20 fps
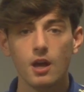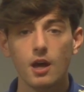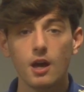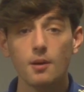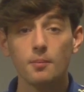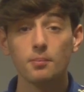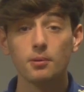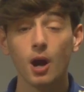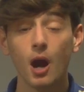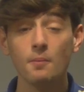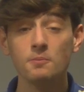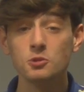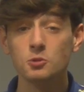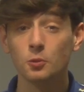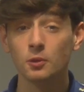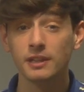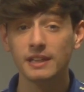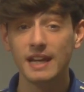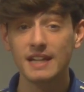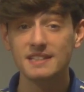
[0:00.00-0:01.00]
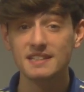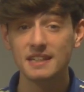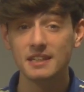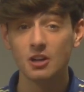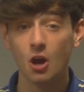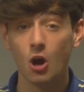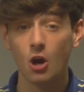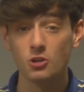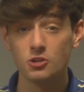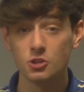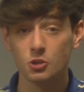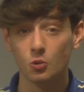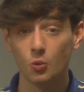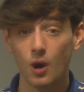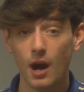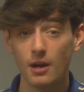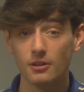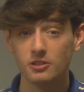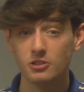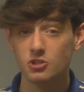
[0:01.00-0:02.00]
Prom 2018 Hearts Are
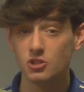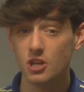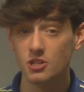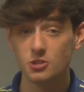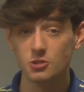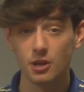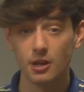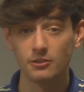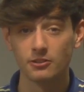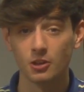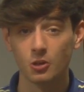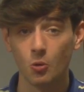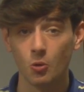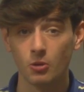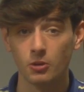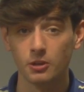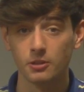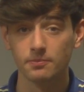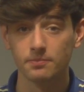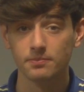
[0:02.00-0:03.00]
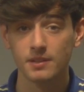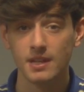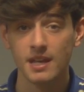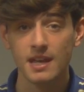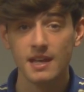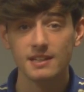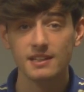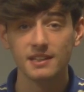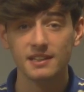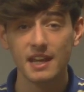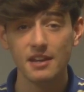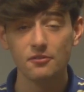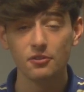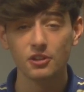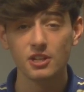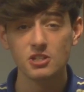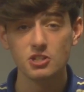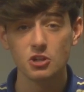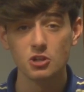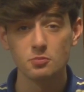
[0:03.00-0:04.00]
Wild is just around the corner. The day for
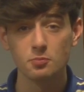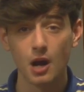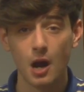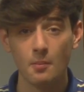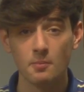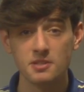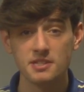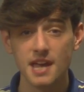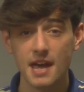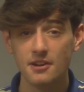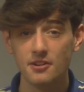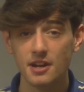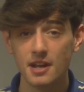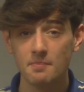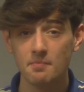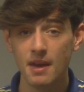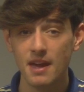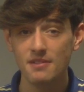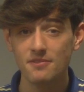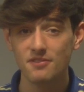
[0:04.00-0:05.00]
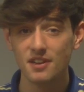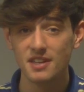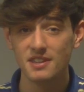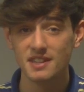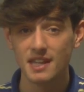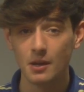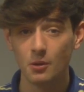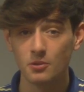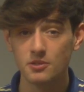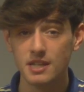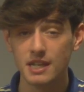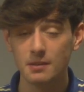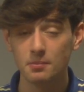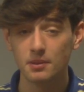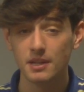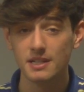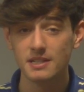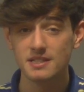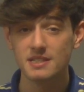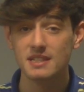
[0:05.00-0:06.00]
this year's prom is Saturday, May 5th, and will take
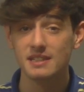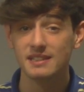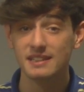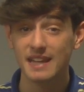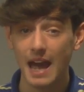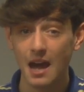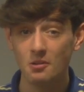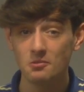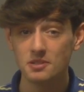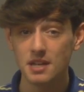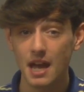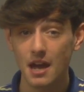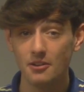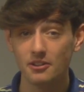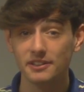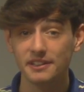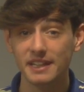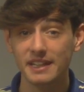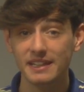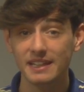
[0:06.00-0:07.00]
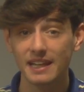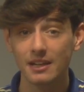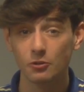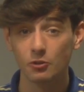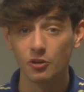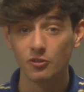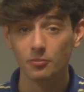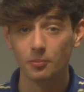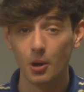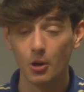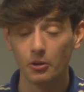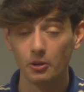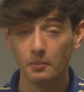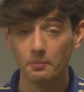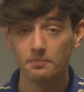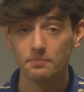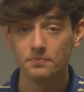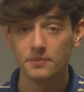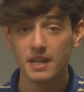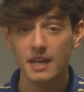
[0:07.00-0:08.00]
place downtown at the Indiana Roof Ballroom.
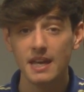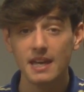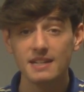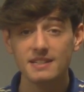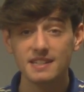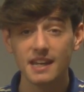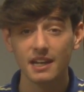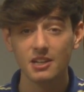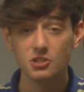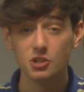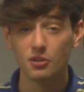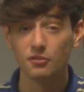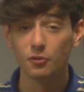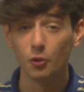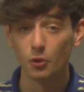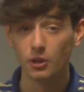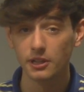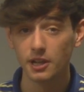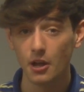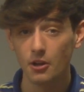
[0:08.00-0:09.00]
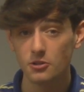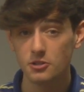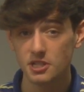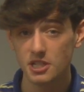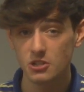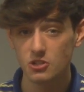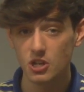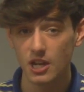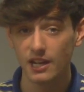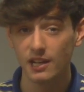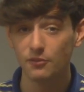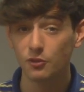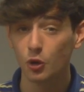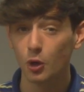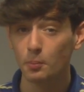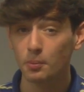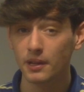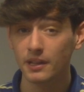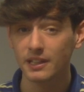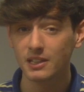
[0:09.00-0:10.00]
Tickets are $40 each, and if you are
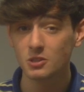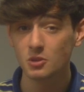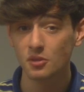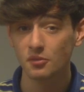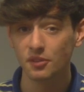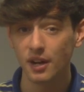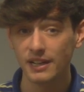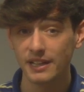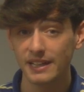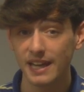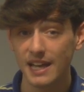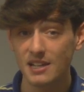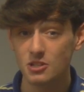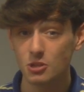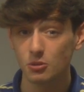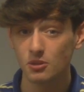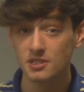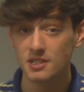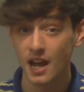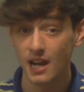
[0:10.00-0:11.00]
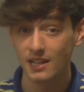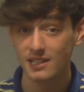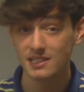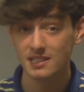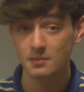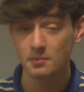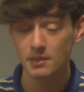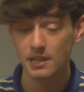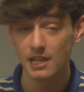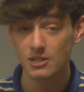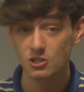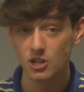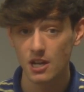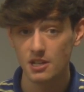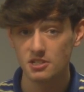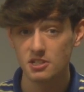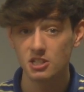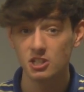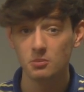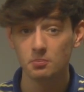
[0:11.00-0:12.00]
planning to invite a guest who does not attend
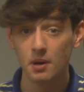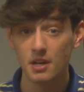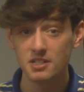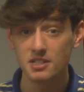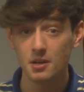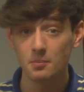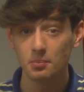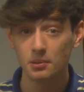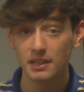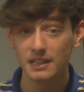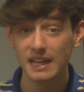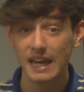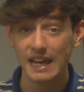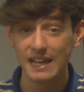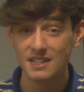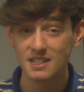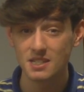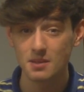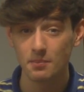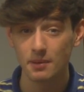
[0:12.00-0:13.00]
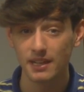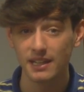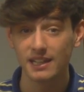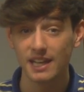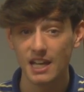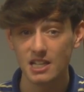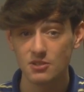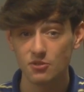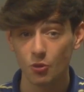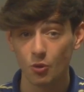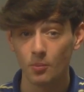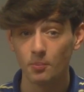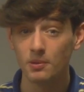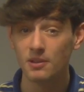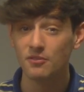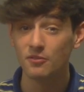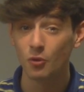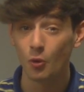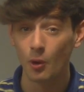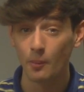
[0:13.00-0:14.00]
BHS, you must complete and submit a guest form
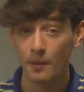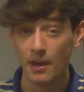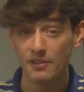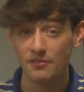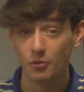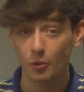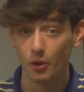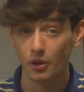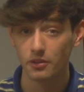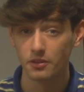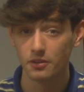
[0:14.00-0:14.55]
before May 4th.